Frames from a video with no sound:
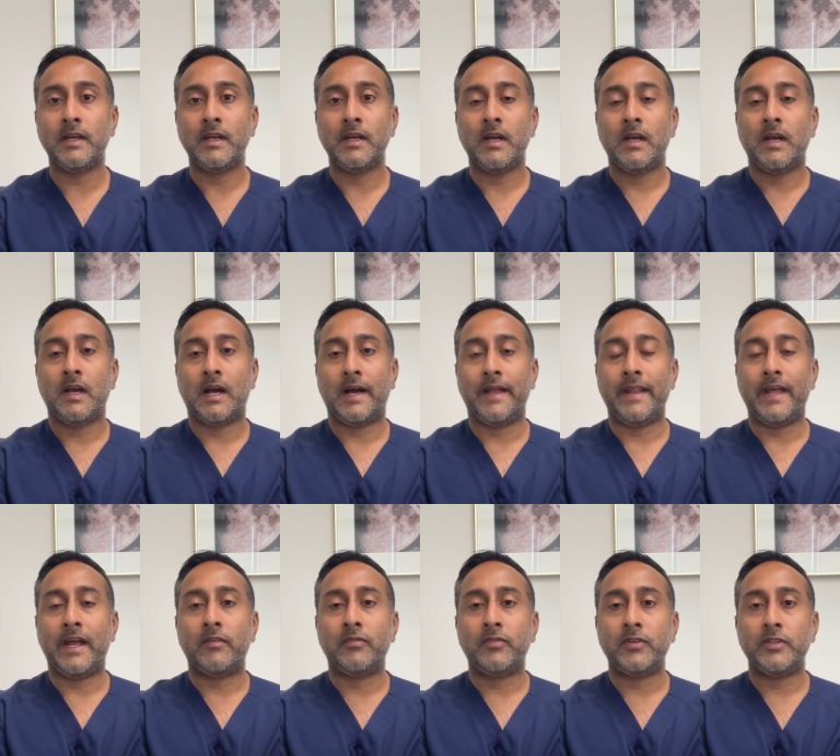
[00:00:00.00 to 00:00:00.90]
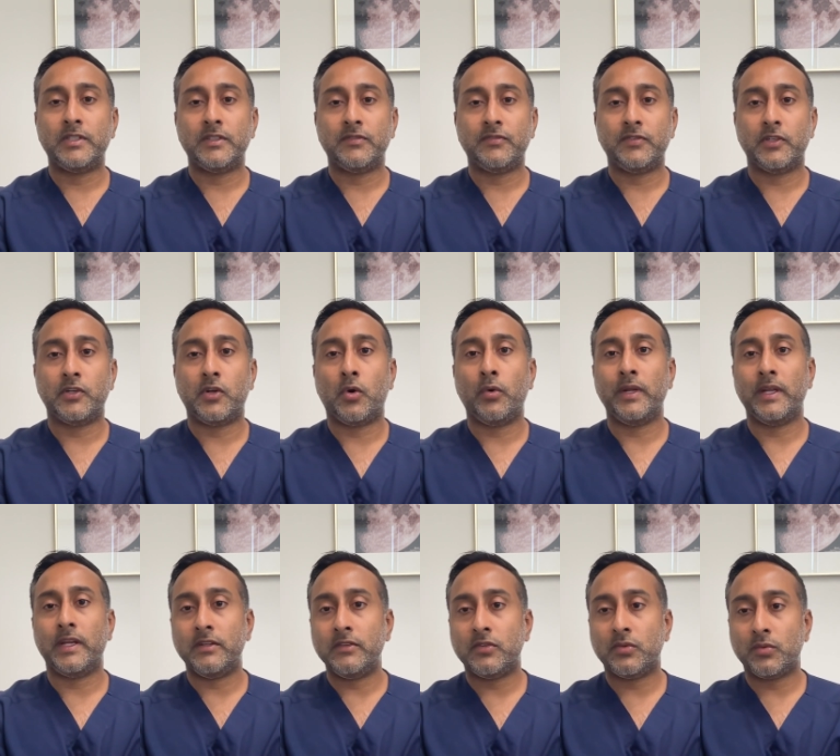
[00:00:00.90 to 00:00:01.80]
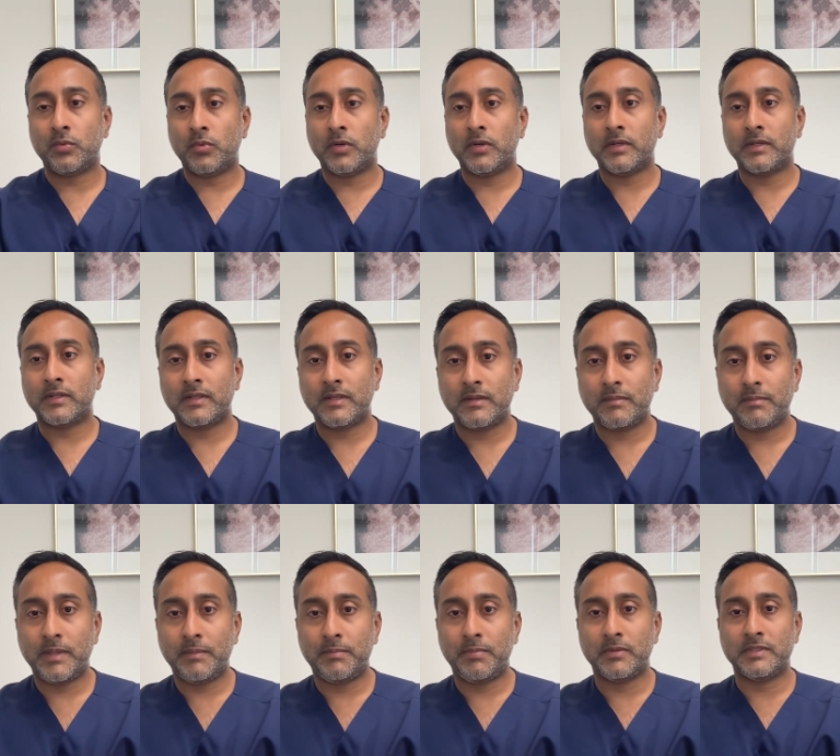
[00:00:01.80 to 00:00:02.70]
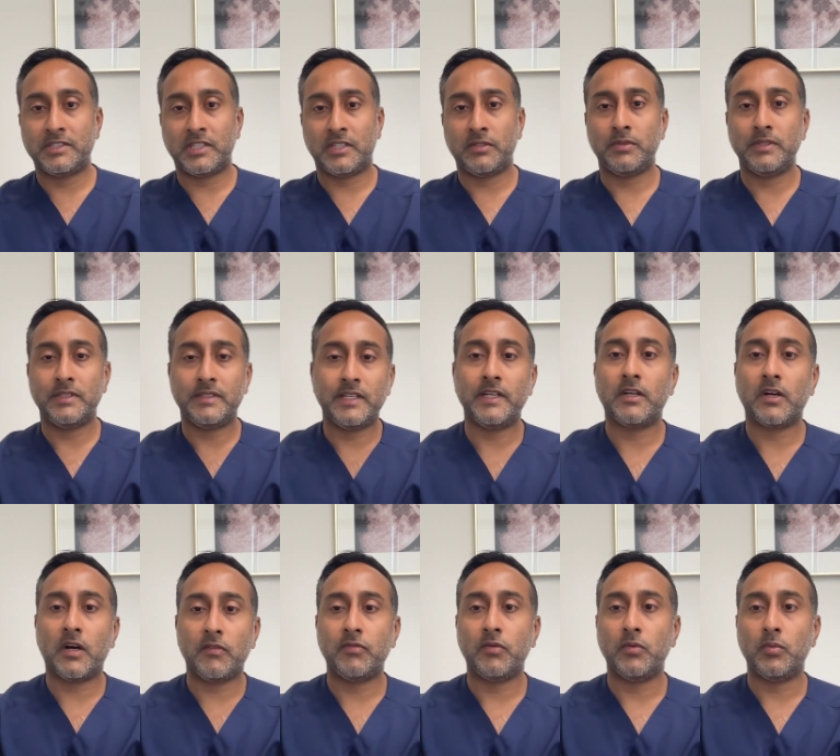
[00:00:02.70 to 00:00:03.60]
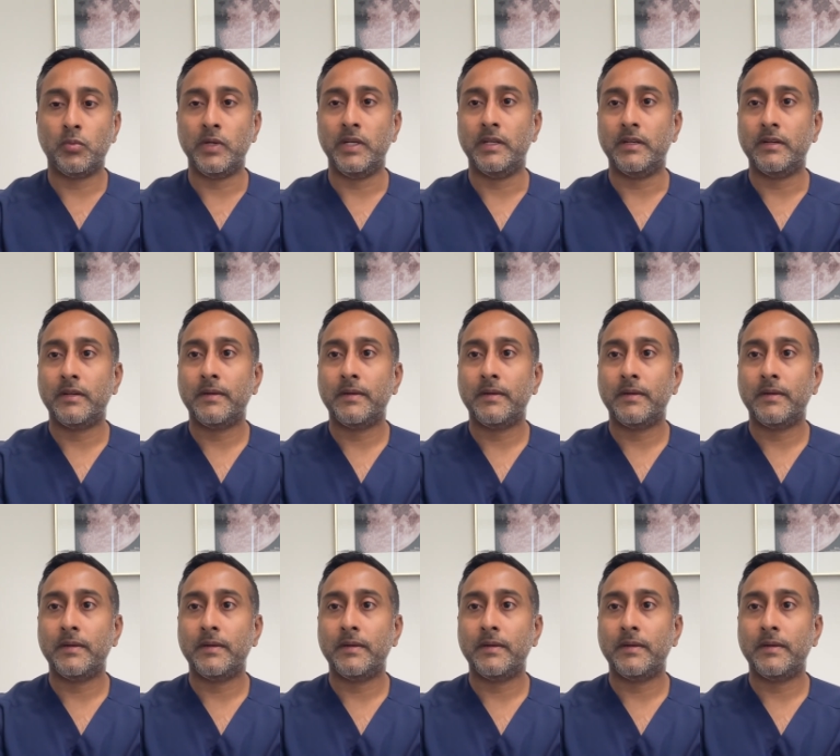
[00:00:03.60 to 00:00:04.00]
On average, if you're going into work, people generally take off a week.